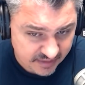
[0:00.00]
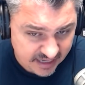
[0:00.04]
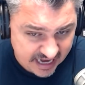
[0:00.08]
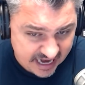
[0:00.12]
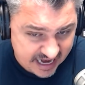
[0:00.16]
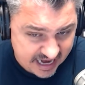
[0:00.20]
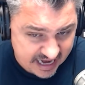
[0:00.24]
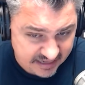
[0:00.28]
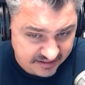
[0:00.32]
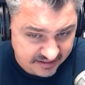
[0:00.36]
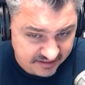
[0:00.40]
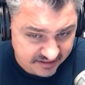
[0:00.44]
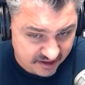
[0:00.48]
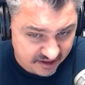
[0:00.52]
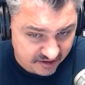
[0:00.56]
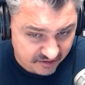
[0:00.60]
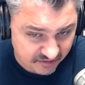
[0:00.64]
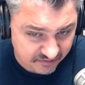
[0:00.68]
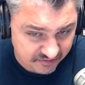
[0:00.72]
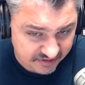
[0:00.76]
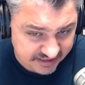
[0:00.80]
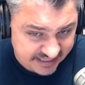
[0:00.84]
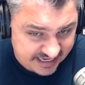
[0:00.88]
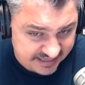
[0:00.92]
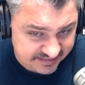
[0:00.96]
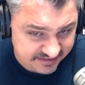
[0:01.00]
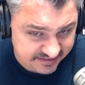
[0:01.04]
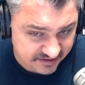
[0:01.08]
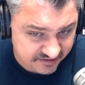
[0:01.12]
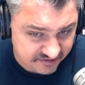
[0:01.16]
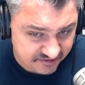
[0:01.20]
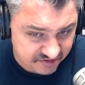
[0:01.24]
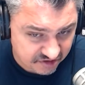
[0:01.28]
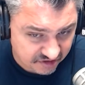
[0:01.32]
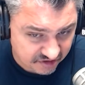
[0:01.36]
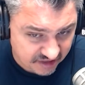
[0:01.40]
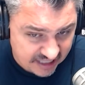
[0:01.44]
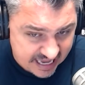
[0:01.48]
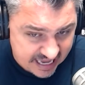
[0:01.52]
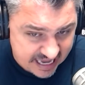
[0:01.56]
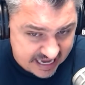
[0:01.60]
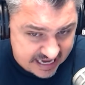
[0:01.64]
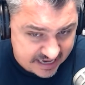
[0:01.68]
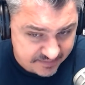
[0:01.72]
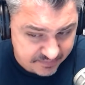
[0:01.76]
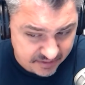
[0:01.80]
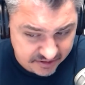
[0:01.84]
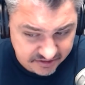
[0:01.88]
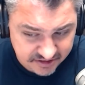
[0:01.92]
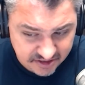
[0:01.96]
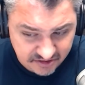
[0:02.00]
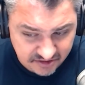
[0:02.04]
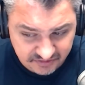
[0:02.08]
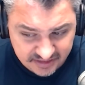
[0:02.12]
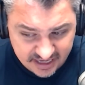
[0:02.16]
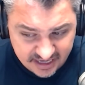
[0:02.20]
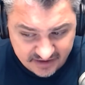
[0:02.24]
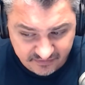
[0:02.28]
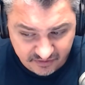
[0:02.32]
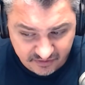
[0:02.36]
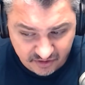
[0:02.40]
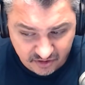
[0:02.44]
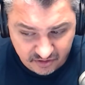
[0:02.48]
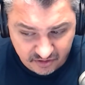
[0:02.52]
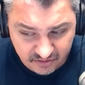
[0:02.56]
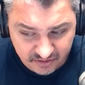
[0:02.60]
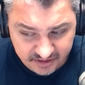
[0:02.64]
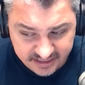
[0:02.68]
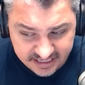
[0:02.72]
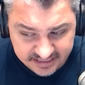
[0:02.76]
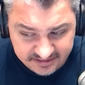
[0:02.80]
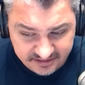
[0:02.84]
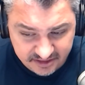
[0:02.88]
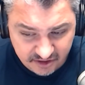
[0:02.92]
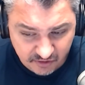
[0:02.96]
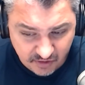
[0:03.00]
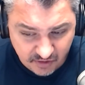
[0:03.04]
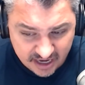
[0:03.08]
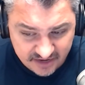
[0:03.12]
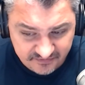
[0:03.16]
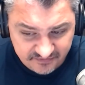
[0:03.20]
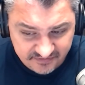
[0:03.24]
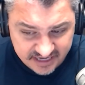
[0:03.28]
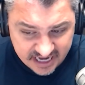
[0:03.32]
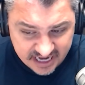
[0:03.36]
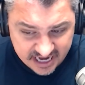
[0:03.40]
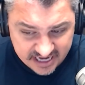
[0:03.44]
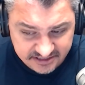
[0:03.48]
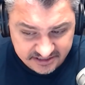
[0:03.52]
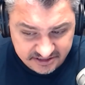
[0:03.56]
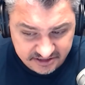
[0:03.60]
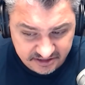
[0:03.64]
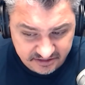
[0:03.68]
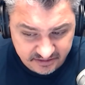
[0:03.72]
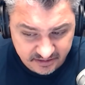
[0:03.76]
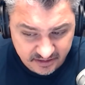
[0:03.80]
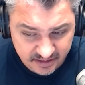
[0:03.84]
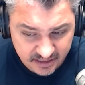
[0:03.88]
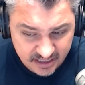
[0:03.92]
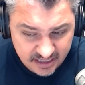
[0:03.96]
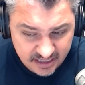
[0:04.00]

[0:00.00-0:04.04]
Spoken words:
And they'll get the delay, but they'll never get the gratification.